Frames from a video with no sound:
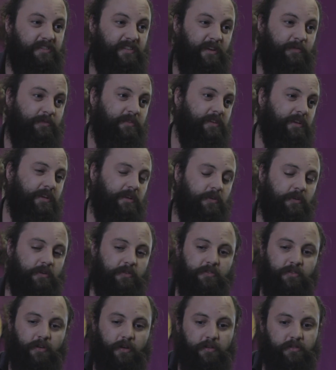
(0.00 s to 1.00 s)
It's definitely got
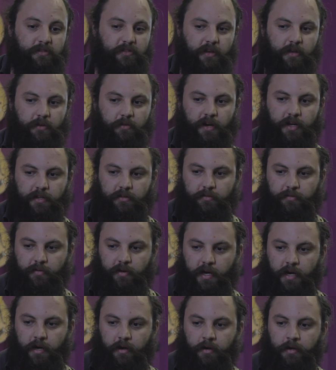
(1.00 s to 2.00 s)
a solid-state
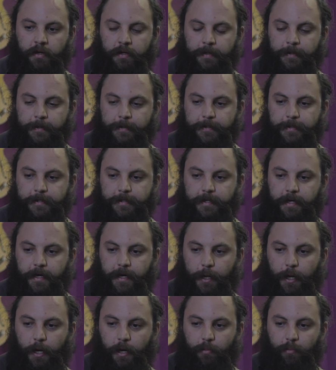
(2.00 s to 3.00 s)
rectifier.
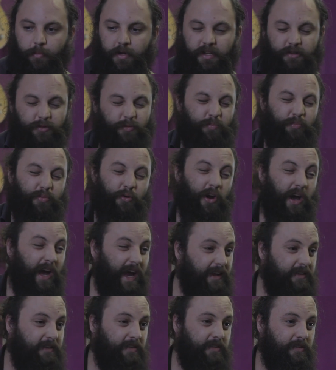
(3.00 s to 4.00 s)
It's
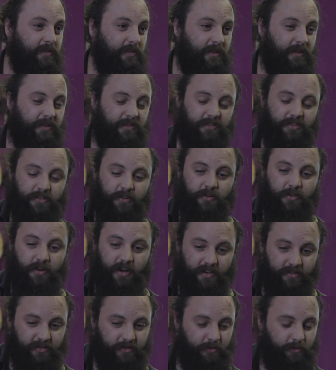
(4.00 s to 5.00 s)
bright, it's
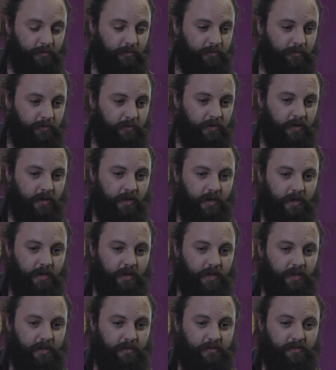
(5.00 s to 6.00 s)
aggressive,
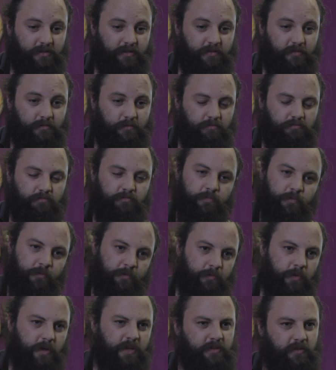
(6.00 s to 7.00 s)
it's
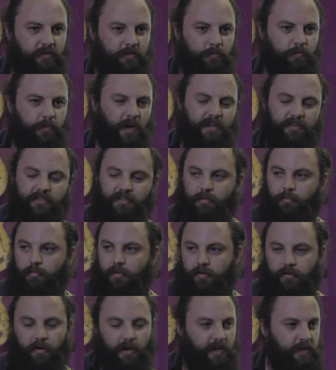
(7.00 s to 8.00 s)
I'd say
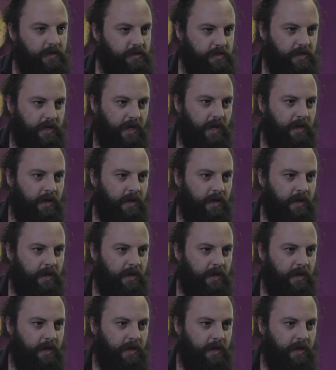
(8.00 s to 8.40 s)
mid-range